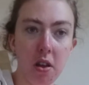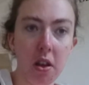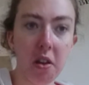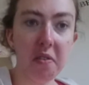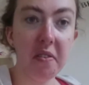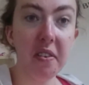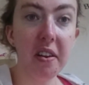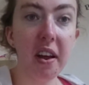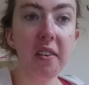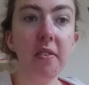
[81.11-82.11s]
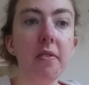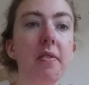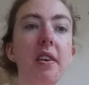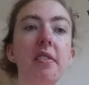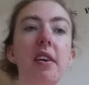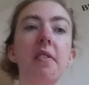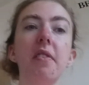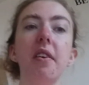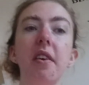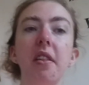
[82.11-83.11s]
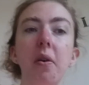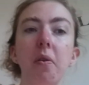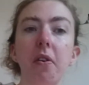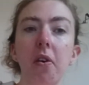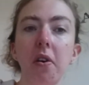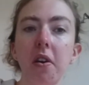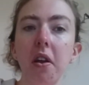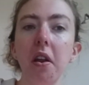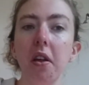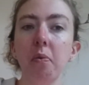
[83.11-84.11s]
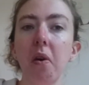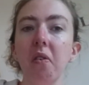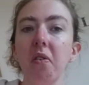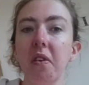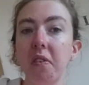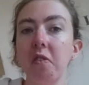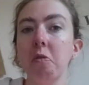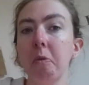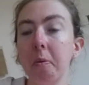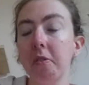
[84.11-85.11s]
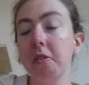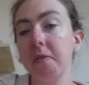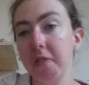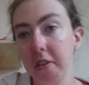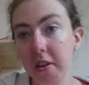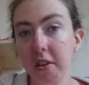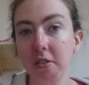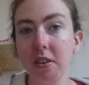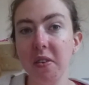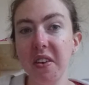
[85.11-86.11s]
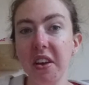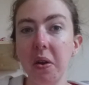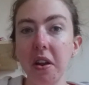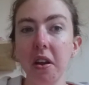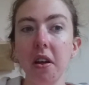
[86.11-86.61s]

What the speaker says: And 15 years after they were conquered as one of the 15 republics of the Soviet Union.